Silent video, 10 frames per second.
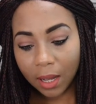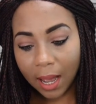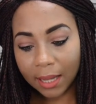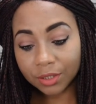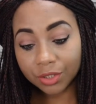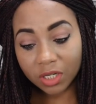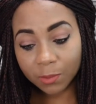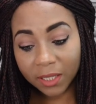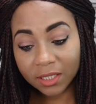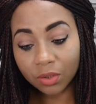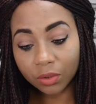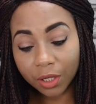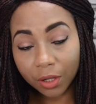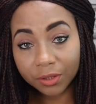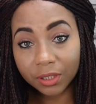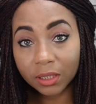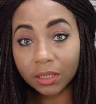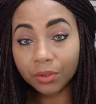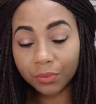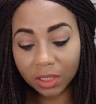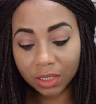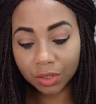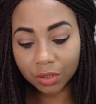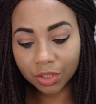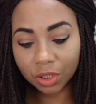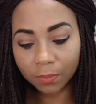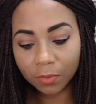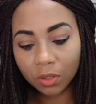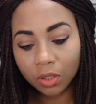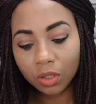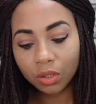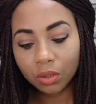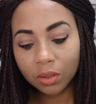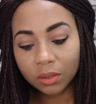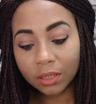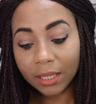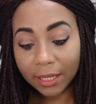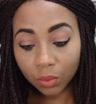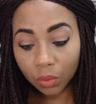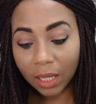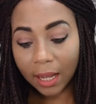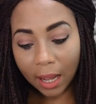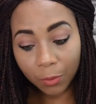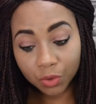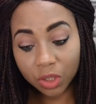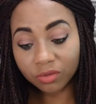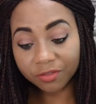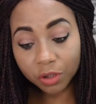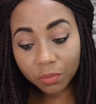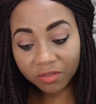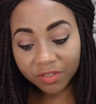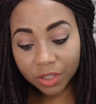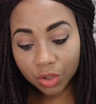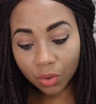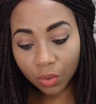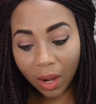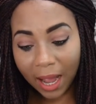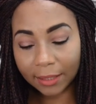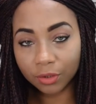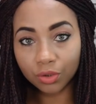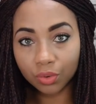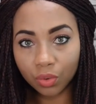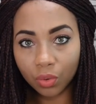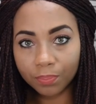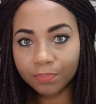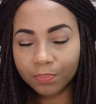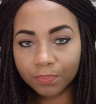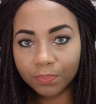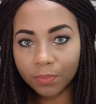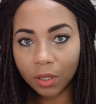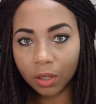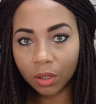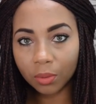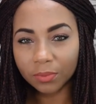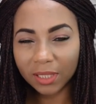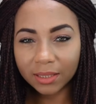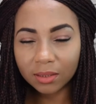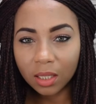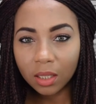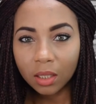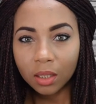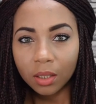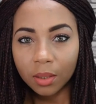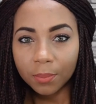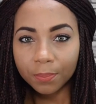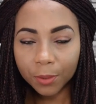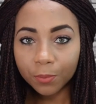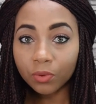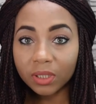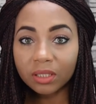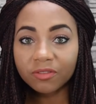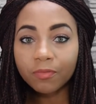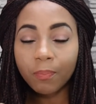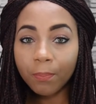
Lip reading: And disrespect is unhealthy in a relationship. Then I told her I was going to film a video and, you know, let people give